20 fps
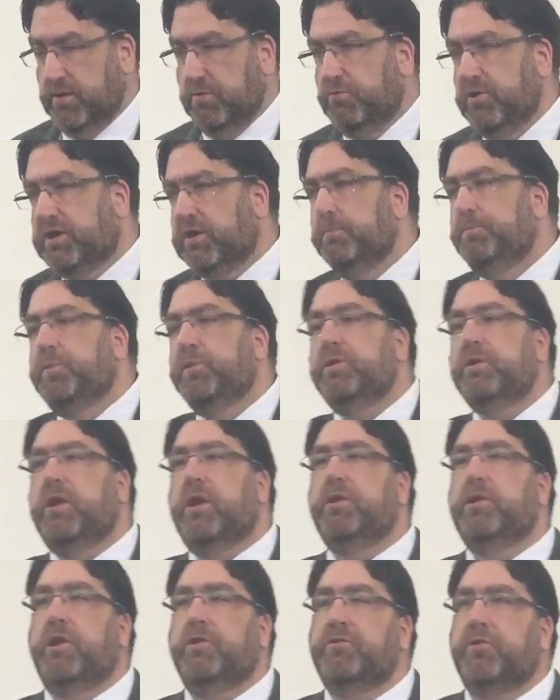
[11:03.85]
We can put it
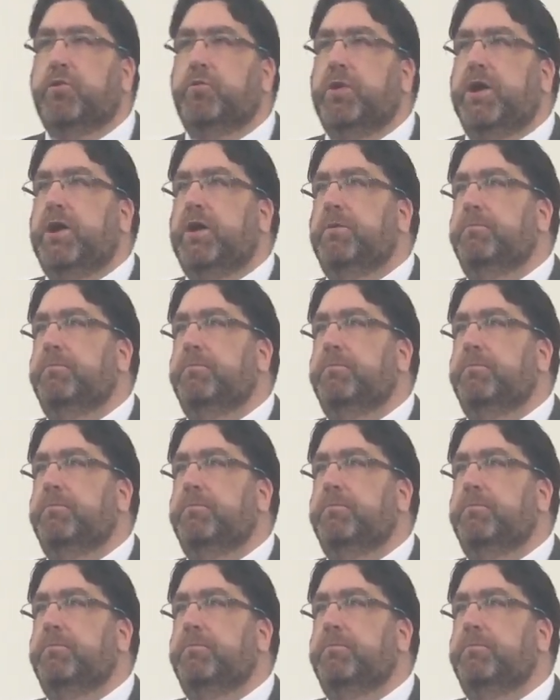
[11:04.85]
another way,